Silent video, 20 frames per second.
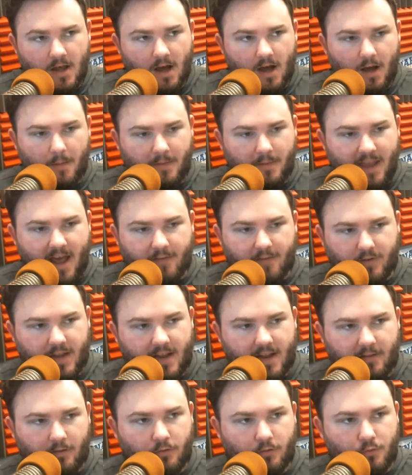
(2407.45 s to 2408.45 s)

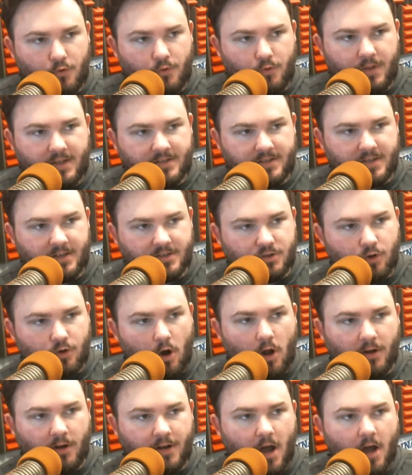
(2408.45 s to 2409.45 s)
navigating through these
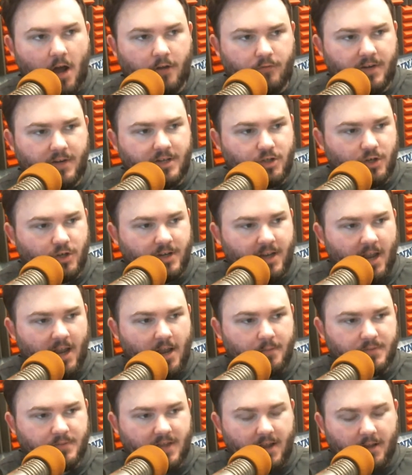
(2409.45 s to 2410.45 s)
strong non-region
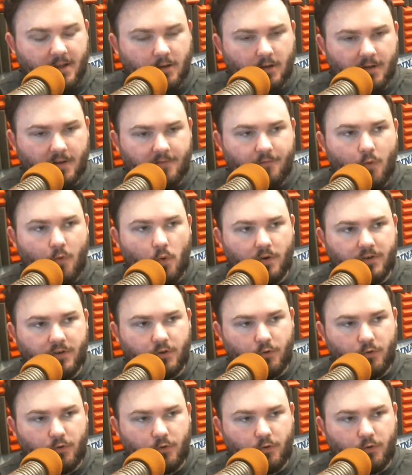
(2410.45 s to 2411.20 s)
games and looking forward